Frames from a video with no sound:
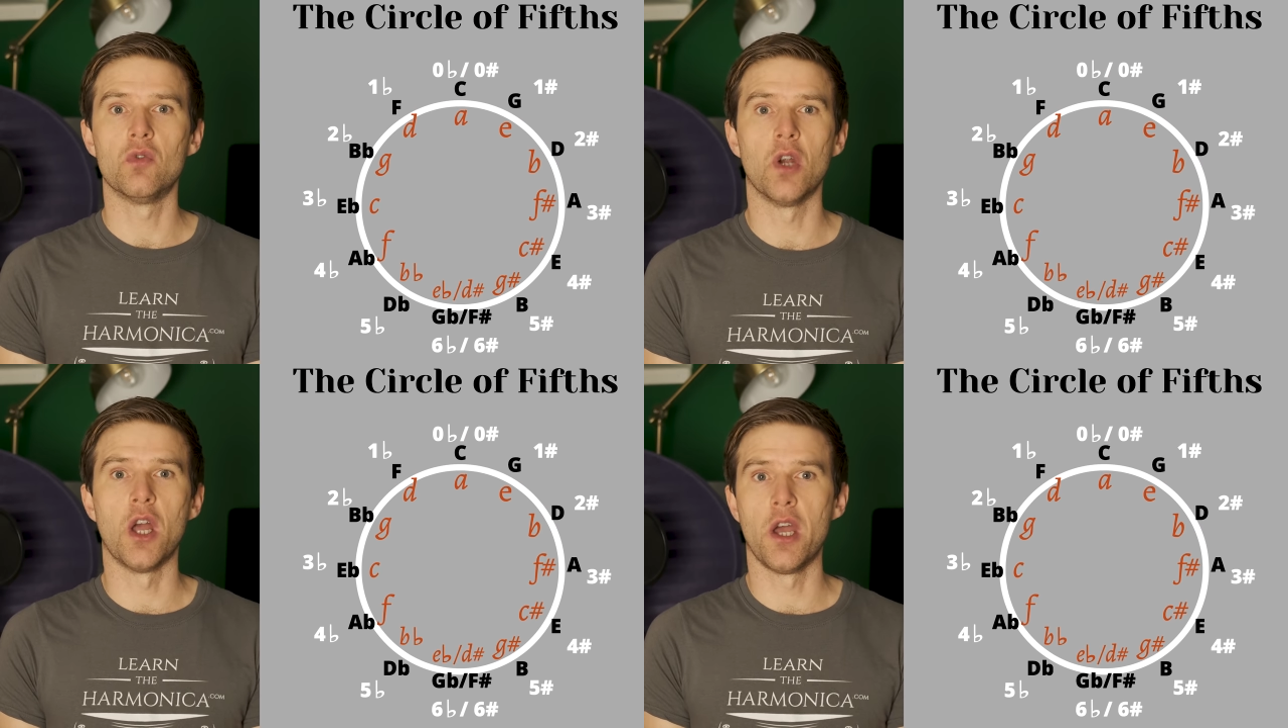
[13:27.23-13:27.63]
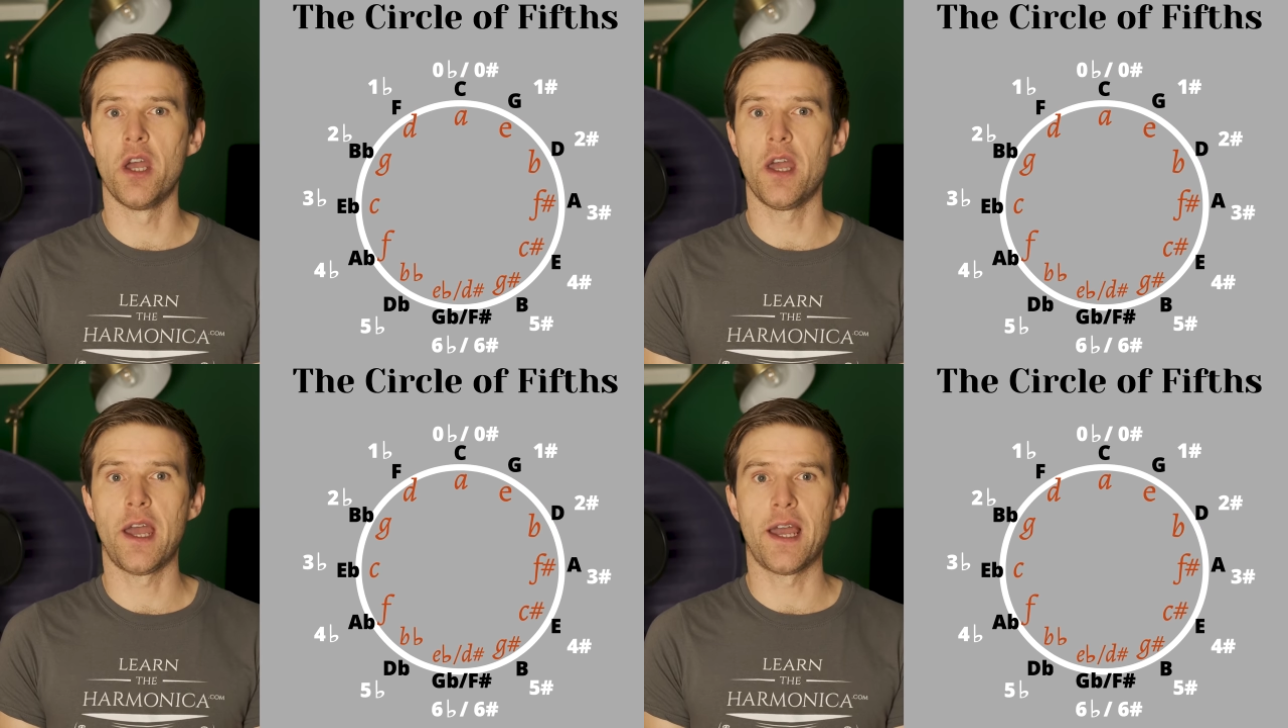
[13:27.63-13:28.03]

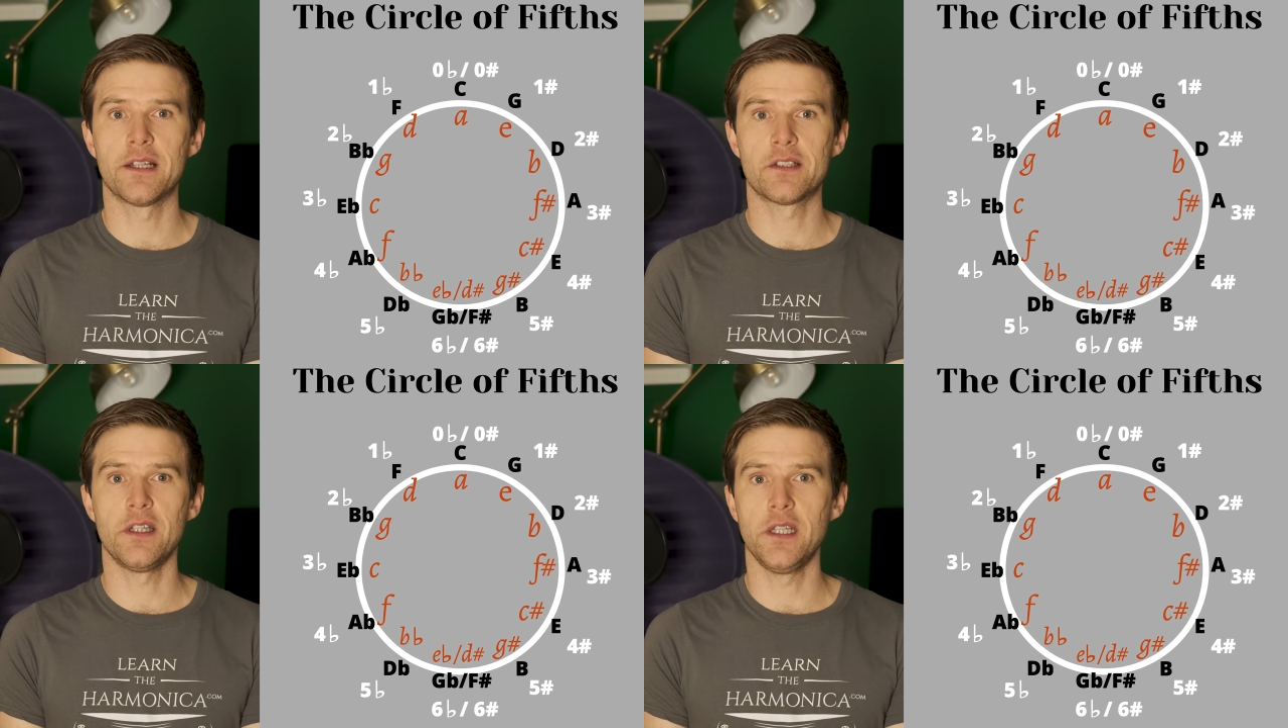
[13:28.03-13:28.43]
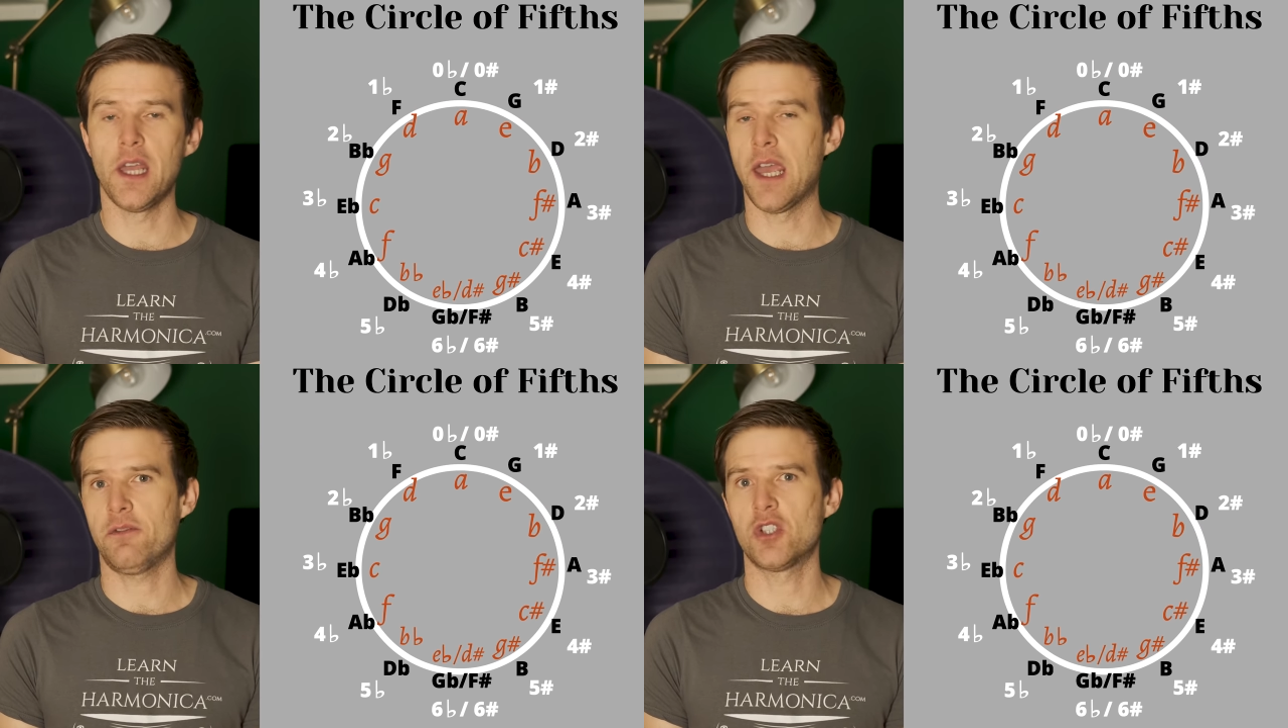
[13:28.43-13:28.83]
at the
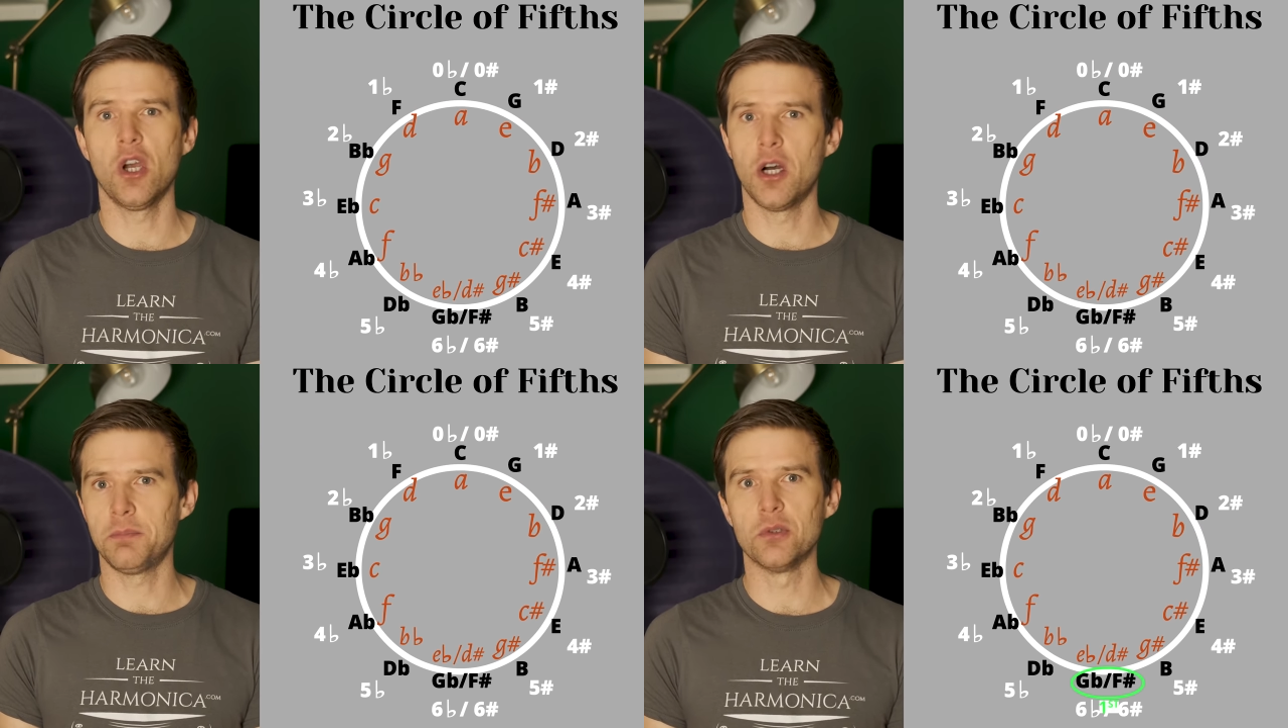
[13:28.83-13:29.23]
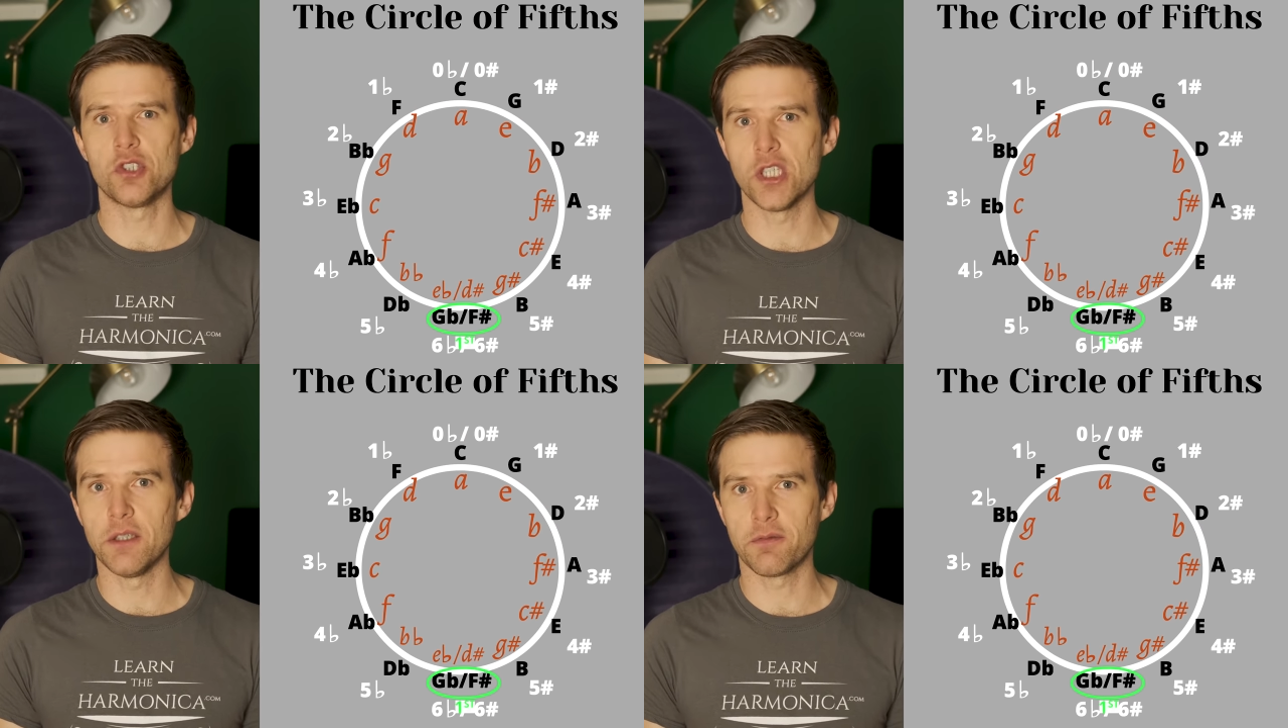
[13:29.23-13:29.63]
F sharp or G